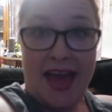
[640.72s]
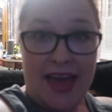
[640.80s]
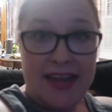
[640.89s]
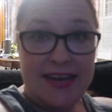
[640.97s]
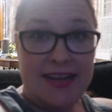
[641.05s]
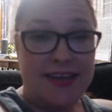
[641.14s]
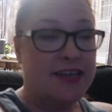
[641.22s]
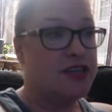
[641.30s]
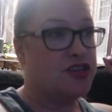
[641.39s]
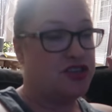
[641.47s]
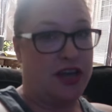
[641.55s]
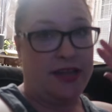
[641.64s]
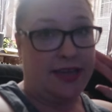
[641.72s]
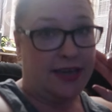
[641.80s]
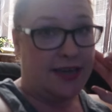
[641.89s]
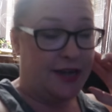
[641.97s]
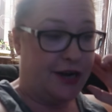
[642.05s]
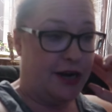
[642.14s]
editing Shelley
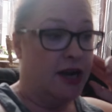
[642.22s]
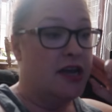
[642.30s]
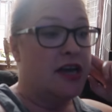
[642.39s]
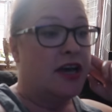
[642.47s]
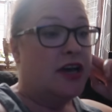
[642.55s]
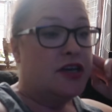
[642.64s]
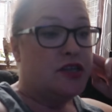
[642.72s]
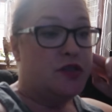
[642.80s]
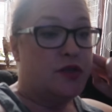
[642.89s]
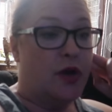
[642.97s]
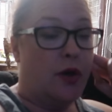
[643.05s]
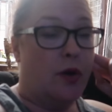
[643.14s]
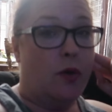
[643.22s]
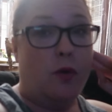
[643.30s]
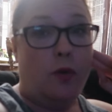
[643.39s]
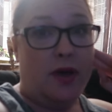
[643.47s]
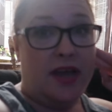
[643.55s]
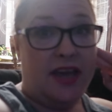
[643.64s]
here.
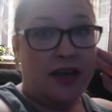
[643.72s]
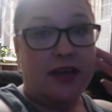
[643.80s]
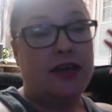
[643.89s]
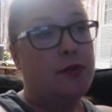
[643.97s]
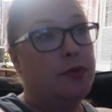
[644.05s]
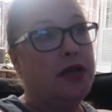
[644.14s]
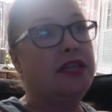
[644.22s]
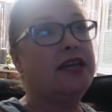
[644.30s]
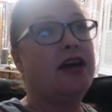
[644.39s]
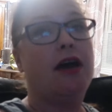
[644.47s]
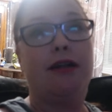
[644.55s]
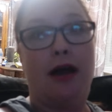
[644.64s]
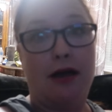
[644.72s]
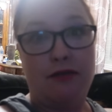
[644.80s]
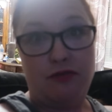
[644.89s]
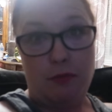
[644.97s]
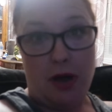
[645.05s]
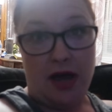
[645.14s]
So it completely cut
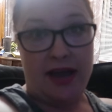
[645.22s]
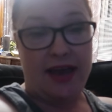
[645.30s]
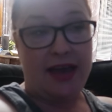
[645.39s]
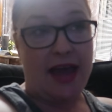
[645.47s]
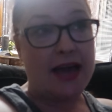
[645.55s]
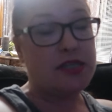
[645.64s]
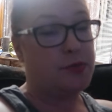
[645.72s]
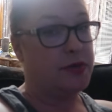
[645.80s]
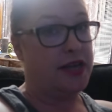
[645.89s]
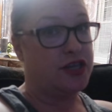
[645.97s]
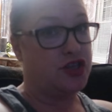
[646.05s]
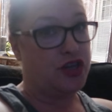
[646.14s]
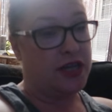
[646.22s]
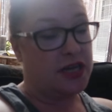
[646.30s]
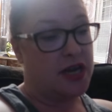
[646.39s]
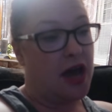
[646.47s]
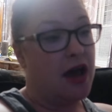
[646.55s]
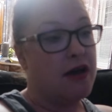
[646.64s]
off my
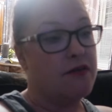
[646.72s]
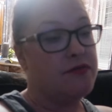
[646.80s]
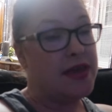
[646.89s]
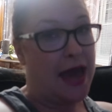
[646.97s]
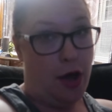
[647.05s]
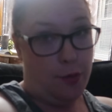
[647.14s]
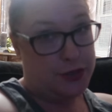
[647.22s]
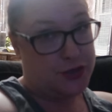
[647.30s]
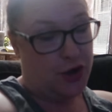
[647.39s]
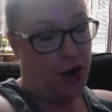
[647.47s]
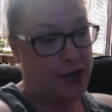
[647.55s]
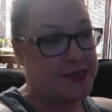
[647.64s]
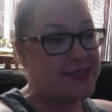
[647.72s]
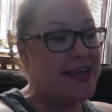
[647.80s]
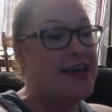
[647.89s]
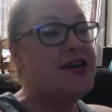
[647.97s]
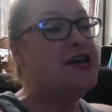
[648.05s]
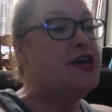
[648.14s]
explanation of the albatross.
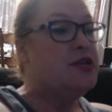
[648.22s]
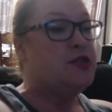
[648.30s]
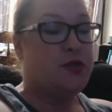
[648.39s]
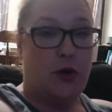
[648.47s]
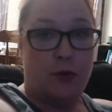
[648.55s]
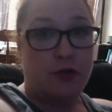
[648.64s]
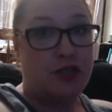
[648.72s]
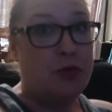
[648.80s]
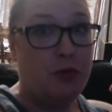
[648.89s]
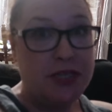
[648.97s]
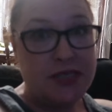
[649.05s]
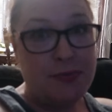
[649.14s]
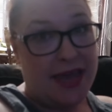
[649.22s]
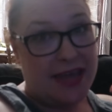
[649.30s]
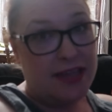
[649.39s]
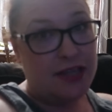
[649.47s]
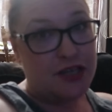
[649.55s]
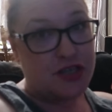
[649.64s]
So she puts my
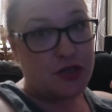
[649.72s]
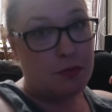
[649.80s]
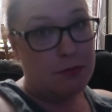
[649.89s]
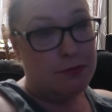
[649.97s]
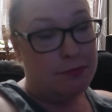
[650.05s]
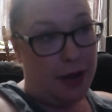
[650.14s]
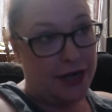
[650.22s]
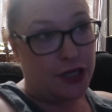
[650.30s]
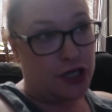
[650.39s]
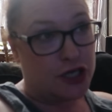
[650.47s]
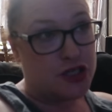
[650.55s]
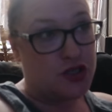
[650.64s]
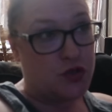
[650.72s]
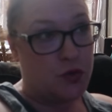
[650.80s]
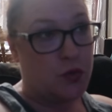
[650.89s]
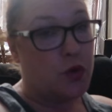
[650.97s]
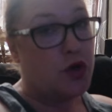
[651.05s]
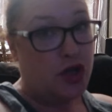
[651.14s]
English minor
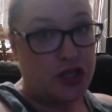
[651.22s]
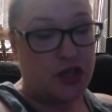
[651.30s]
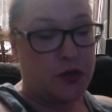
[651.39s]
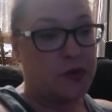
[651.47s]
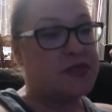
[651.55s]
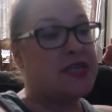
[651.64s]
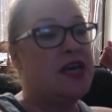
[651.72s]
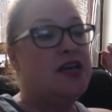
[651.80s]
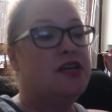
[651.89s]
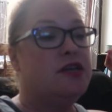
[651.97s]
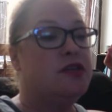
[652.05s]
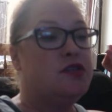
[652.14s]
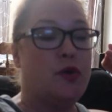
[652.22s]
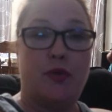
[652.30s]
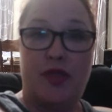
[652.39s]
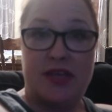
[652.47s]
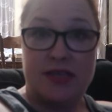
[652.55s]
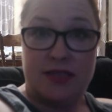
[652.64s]
to good use. So
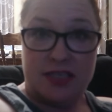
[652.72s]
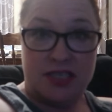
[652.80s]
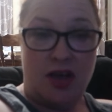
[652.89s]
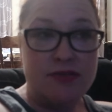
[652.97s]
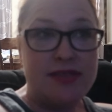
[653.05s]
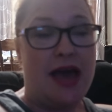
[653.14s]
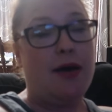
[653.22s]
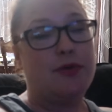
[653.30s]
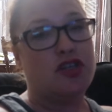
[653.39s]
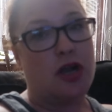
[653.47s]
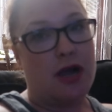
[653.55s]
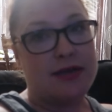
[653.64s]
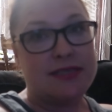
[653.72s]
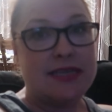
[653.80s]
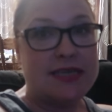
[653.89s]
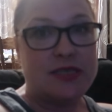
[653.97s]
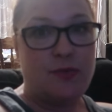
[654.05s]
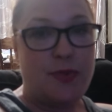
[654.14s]
the, the song The Albatross
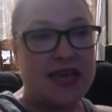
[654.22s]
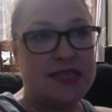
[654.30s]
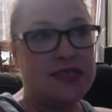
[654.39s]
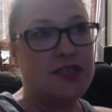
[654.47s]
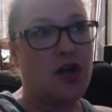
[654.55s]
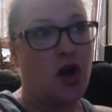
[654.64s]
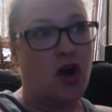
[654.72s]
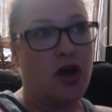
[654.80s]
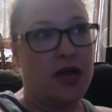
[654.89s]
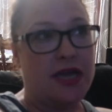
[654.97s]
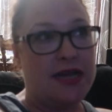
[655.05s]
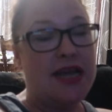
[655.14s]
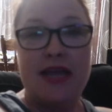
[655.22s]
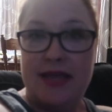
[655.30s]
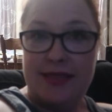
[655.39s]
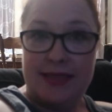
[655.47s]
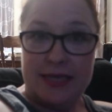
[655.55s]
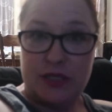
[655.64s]
is based on
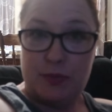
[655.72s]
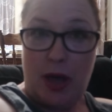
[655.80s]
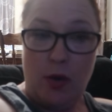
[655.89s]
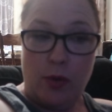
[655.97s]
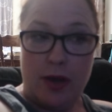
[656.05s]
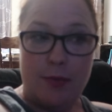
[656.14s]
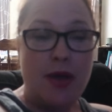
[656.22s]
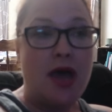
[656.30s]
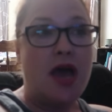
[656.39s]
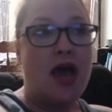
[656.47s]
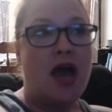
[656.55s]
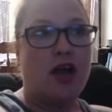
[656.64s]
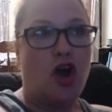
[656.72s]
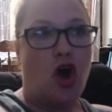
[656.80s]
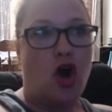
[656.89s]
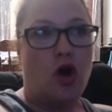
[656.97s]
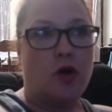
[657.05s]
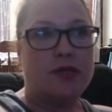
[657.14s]
this poem
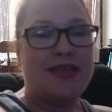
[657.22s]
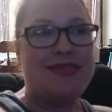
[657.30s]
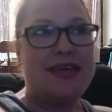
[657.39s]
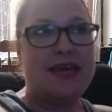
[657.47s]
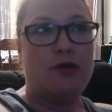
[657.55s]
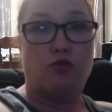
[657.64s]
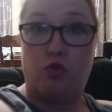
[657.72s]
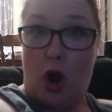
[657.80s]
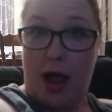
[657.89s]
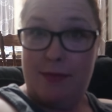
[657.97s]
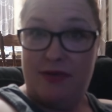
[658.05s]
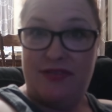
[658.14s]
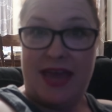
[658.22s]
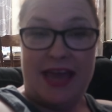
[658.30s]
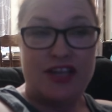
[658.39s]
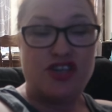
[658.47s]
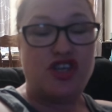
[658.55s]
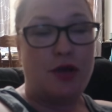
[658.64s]
called The Rime of the
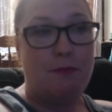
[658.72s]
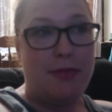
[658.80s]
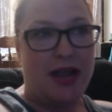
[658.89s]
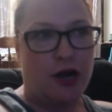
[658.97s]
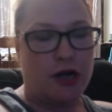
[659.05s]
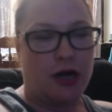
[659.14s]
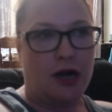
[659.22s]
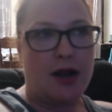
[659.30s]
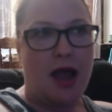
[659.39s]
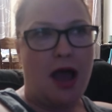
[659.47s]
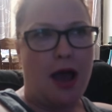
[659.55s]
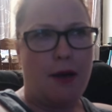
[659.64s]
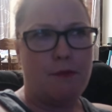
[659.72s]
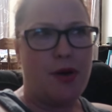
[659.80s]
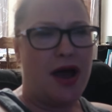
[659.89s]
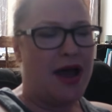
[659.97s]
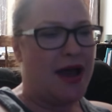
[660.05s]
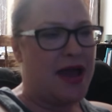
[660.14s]
Ancient Mariner uh,
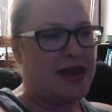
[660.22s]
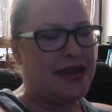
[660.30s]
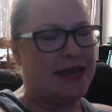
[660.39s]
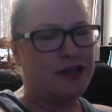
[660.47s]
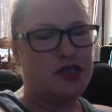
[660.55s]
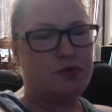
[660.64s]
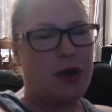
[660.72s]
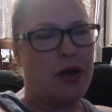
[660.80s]
by an English